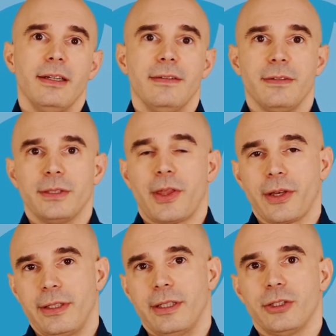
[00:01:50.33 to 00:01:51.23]
If it was
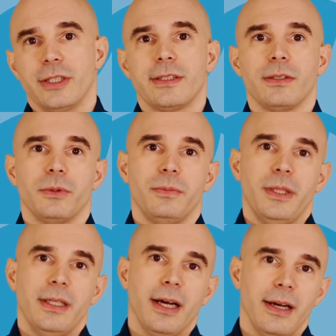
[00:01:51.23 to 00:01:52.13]
three digits, there would
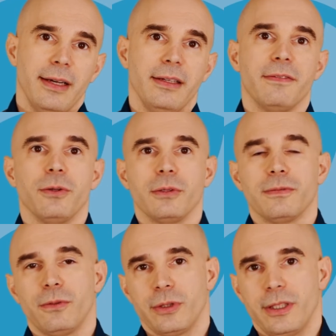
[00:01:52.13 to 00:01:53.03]
be nine. If it was
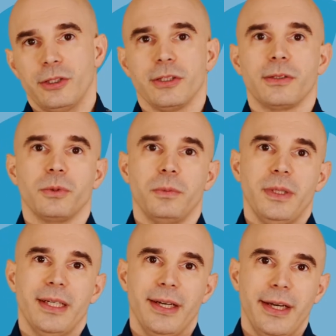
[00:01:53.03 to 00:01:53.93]
four digits, there would
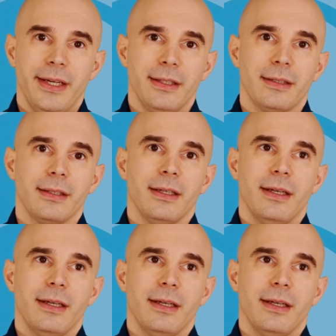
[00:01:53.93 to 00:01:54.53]
be eight.